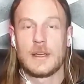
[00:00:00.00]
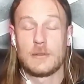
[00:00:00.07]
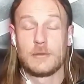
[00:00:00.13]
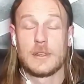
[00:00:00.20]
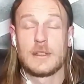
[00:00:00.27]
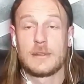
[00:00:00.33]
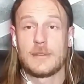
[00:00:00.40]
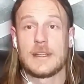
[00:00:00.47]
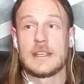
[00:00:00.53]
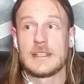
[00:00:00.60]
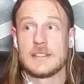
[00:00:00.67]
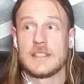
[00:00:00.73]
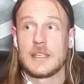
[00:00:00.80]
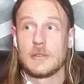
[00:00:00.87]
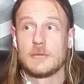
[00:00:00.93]
I really think
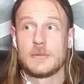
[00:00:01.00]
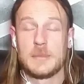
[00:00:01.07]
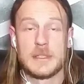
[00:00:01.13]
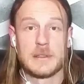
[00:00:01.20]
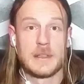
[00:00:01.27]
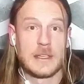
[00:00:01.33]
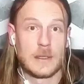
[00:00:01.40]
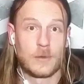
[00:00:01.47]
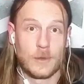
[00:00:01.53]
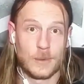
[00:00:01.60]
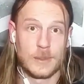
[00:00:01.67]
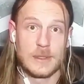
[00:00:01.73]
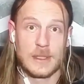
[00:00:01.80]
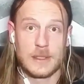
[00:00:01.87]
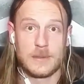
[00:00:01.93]
has helped me later
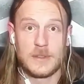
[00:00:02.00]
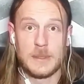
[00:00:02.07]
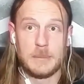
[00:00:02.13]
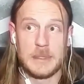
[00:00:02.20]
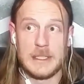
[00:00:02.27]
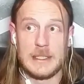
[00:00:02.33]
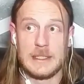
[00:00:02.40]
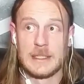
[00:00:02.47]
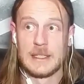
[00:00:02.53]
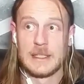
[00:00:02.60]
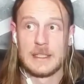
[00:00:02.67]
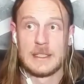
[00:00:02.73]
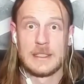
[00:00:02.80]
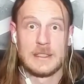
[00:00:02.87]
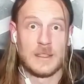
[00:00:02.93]
on in life to be
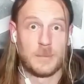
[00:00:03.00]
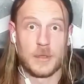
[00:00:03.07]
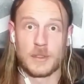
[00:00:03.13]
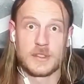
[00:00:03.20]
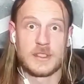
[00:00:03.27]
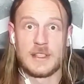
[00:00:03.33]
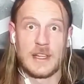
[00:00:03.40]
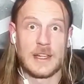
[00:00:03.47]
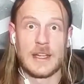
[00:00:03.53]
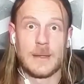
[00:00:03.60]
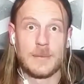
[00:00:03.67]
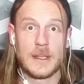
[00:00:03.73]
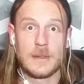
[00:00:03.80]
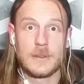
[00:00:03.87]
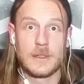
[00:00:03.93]
the person that I
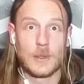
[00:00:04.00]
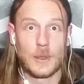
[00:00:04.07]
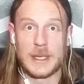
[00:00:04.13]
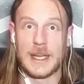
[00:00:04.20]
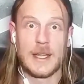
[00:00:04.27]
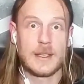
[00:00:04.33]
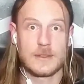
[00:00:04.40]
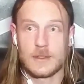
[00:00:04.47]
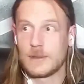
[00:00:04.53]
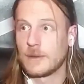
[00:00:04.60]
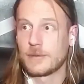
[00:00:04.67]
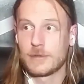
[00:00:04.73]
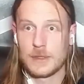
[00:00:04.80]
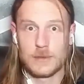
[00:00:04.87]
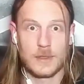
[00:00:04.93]
am now. You know, an actor,
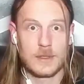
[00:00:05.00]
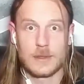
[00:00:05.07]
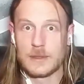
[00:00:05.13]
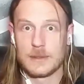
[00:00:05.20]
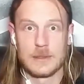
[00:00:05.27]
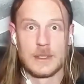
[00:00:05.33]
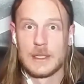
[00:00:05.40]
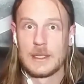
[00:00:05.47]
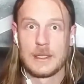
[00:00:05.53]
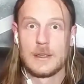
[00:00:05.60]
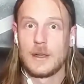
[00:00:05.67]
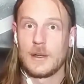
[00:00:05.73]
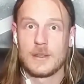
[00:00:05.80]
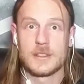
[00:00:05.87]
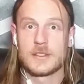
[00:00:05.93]
a free runner, and
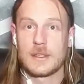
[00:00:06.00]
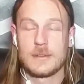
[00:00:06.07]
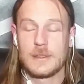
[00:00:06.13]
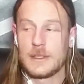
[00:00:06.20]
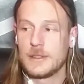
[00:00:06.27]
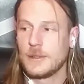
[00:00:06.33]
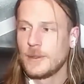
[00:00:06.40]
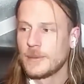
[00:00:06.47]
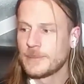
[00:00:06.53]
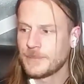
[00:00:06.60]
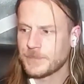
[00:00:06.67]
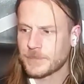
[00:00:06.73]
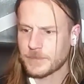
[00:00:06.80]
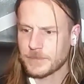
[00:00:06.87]
all the stuff that I do.